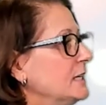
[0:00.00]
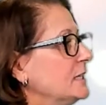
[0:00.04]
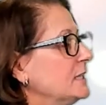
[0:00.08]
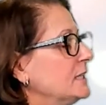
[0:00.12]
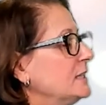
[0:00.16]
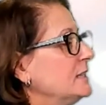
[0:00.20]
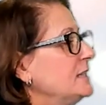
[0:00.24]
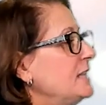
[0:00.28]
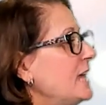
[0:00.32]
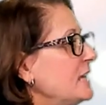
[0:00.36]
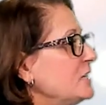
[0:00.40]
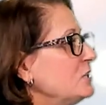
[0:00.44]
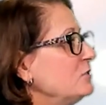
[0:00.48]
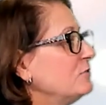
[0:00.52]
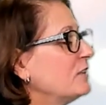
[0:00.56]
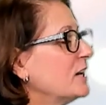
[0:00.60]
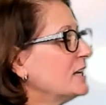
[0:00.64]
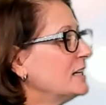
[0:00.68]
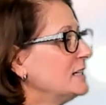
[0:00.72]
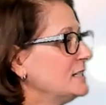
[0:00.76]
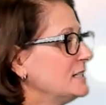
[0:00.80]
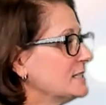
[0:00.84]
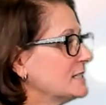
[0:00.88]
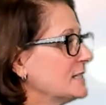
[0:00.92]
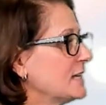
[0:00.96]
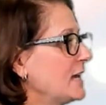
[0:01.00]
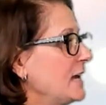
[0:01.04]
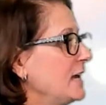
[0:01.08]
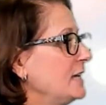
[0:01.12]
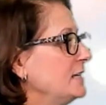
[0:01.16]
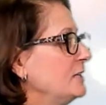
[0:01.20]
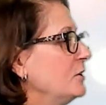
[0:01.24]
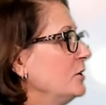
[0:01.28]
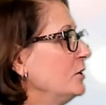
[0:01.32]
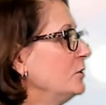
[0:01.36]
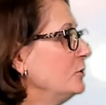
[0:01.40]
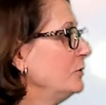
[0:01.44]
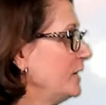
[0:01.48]
then you've got to decide,
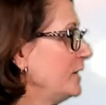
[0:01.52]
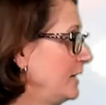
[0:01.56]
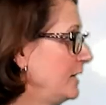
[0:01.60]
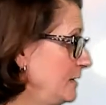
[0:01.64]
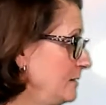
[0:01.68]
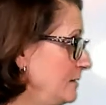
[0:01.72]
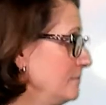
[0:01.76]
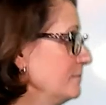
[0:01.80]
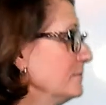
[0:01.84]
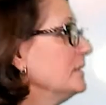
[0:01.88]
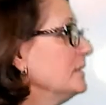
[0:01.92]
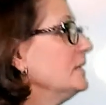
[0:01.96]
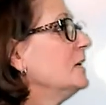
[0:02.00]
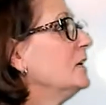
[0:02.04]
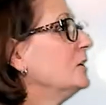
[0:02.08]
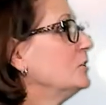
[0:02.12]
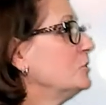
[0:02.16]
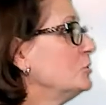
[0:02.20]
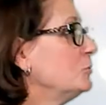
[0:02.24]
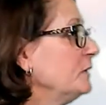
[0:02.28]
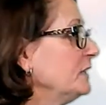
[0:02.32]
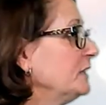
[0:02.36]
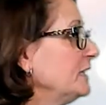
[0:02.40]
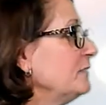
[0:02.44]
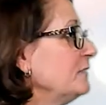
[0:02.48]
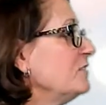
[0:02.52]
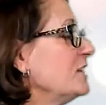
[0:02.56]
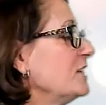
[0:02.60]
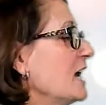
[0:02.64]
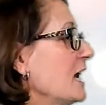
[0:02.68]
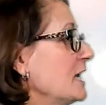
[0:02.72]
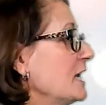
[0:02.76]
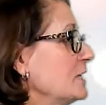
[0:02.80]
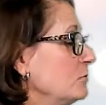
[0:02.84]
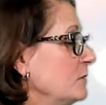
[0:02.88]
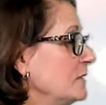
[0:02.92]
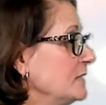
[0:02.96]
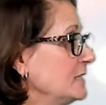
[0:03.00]
okay, do we leave the
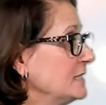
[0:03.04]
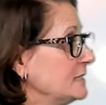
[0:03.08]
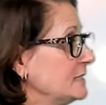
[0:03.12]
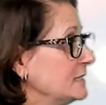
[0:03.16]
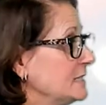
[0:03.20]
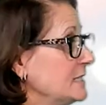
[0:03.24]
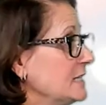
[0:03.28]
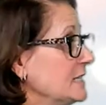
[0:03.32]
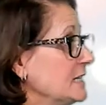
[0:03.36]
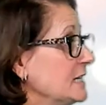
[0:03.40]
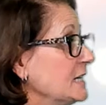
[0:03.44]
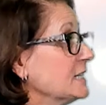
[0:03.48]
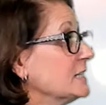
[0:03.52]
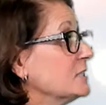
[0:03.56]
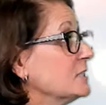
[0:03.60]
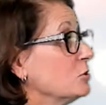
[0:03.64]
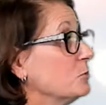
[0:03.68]
IUD in?